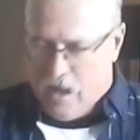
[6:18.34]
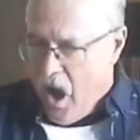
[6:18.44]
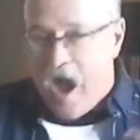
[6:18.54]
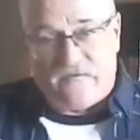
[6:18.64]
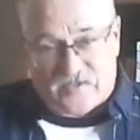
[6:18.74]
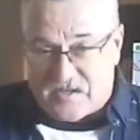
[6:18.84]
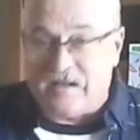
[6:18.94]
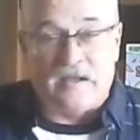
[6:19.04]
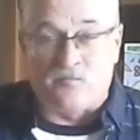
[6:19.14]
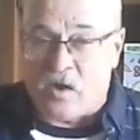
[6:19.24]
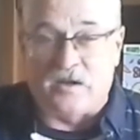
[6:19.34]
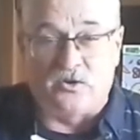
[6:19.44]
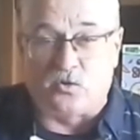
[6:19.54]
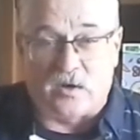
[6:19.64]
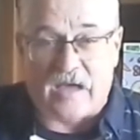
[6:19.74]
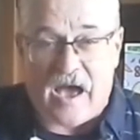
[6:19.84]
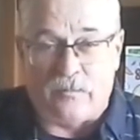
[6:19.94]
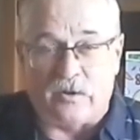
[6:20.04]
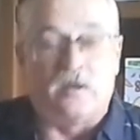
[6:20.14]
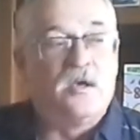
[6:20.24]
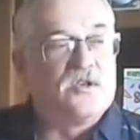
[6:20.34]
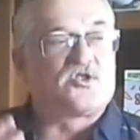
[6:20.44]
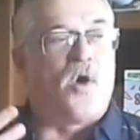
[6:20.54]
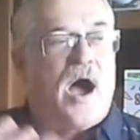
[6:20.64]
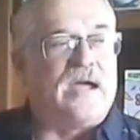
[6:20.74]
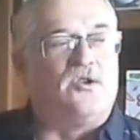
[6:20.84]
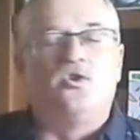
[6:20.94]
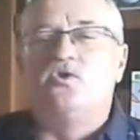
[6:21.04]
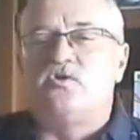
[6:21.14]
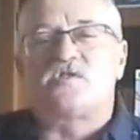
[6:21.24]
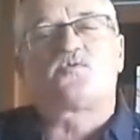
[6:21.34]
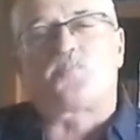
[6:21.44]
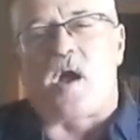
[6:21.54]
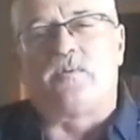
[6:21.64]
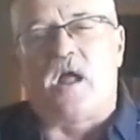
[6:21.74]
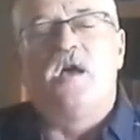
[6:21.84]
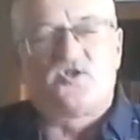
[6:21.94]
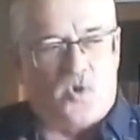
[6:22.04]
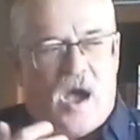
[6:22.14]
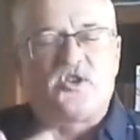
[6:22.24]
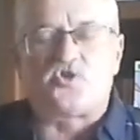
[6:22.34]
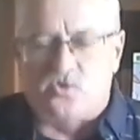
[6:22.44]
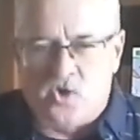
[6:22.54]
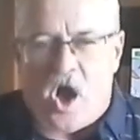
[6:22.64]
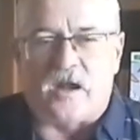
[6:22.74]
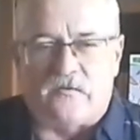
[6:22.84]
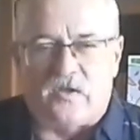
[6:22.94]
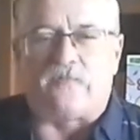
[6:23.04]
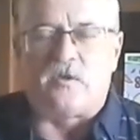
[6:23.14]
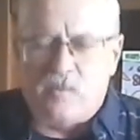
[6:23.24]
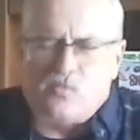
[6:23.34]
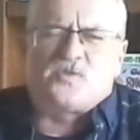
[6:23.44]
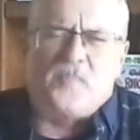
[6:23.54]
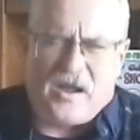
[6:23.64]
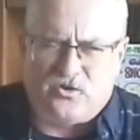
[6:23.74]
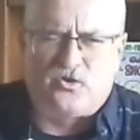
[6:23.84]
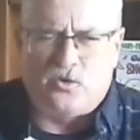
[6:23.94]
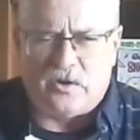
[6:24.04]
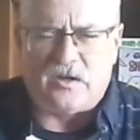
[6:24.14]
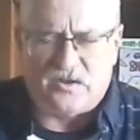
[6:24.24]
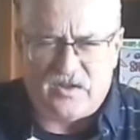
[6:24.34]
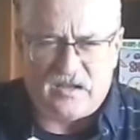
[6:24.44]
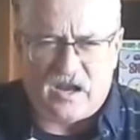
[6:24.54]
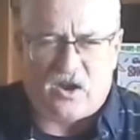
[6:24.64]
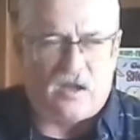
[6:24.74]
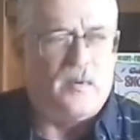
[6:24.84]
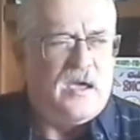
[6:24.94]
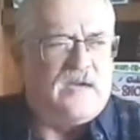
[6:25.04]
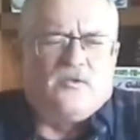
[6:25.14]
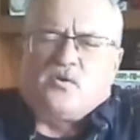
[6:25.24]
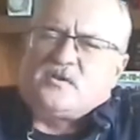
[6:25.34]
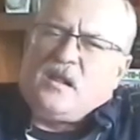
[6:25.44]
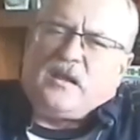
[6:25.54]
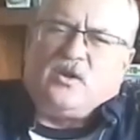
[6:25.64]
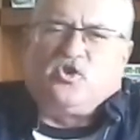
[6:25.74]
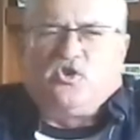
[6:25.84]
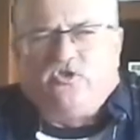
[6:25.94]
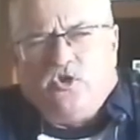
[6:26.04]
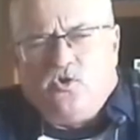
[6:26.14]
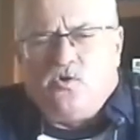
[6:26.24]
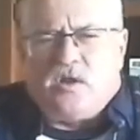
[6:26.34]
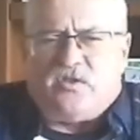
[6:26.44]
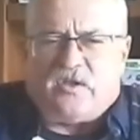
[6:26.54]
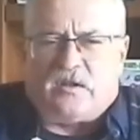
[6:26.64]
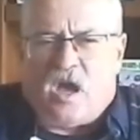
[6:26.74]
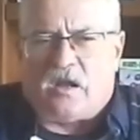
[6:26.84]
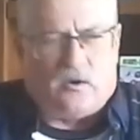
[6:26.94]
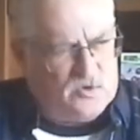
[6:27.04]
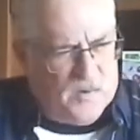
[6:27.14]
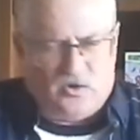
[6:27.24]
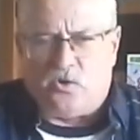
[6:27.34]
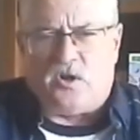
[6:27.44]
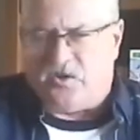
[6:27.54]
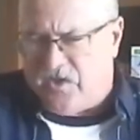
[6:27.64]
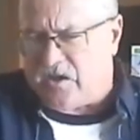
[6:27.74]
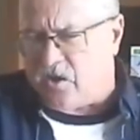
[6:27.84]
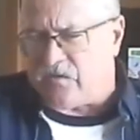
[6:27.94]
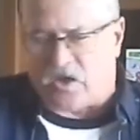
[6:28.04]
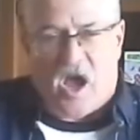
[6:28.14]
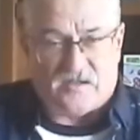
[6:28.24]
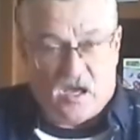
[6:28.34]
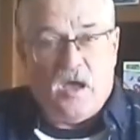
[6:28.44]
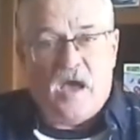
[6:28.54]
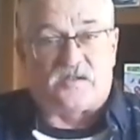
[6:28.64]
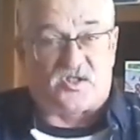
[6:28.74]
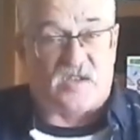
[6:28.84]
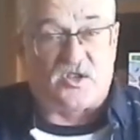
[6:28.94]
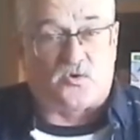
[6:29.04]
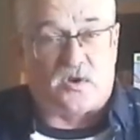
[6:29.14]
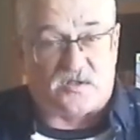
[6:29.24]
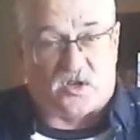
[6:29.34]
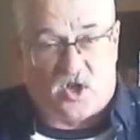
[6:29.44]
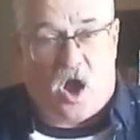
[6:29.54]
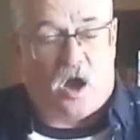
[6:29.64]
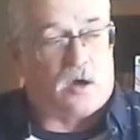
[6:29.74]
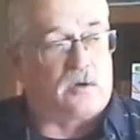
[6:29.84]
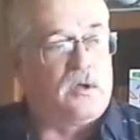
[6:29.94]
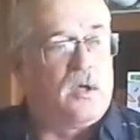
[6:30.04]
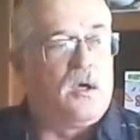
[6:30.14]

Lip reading: I've seen him run into a cabin. So I knew this was probably not, so I should not have left him. It was my duty to take care of him. Even though it's not like a duty thing, not like it was my duty to take care of the guys as a sentry, as a guard,